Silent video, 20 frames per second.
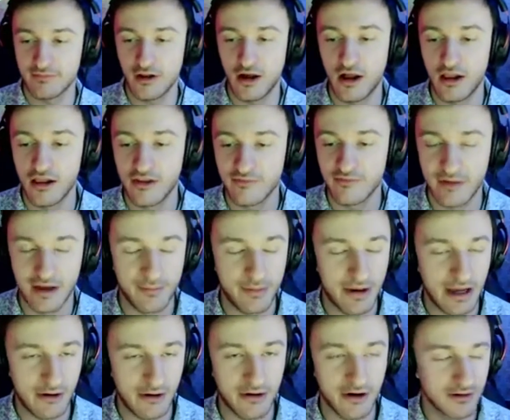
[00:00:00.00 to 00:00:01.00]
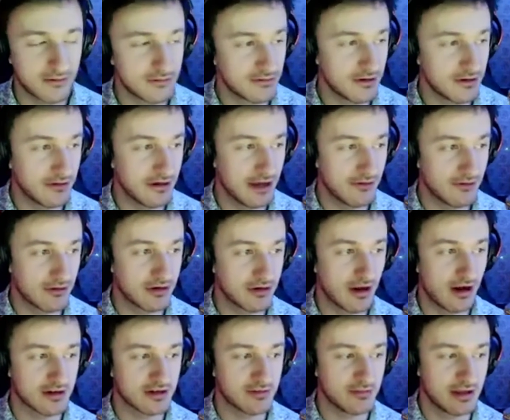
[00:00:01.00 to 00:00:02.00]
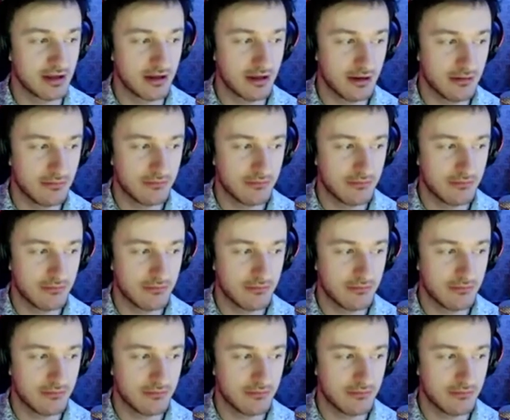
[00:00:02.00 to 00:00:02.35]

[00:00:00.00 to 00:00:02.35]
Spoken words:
all of my power. Don't ever talk to me again.